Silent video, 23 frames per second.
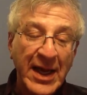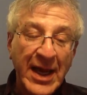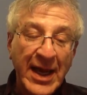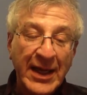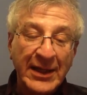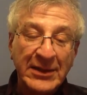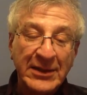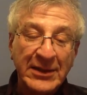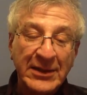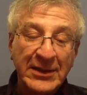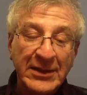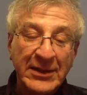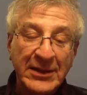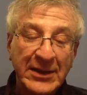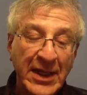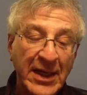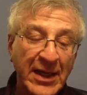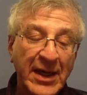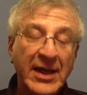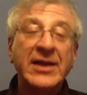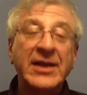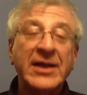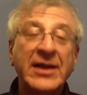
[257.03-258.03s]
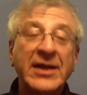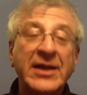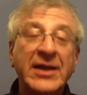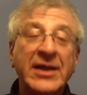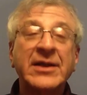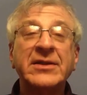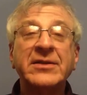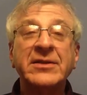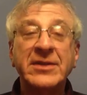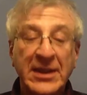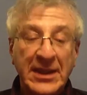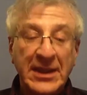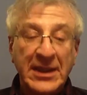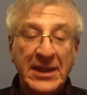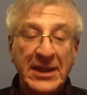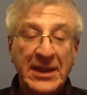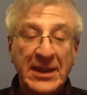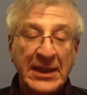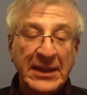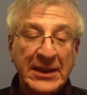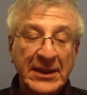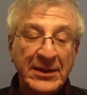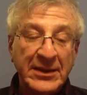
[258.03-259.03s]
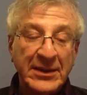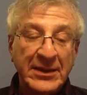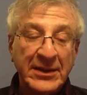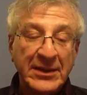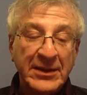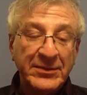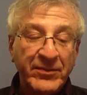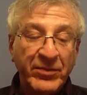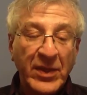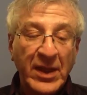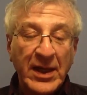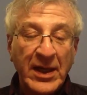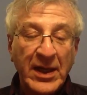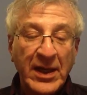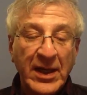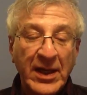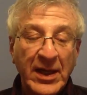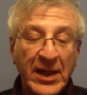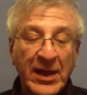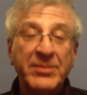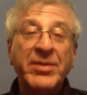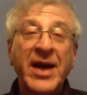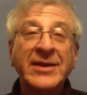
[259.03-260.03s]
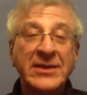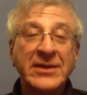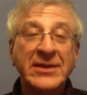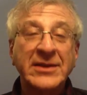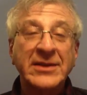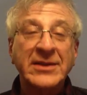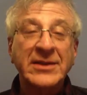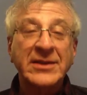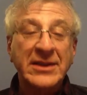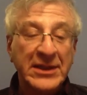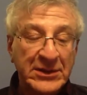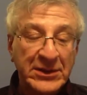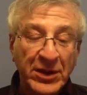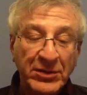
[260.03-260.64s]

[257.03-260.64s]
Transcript: And a pilot,